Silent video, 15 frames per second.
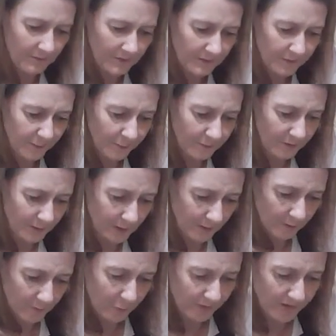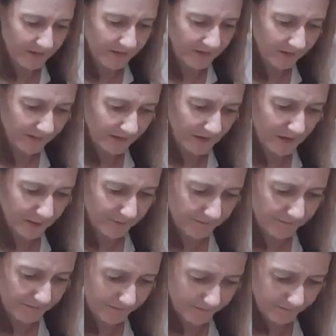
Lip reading: just folding over and pressing it down.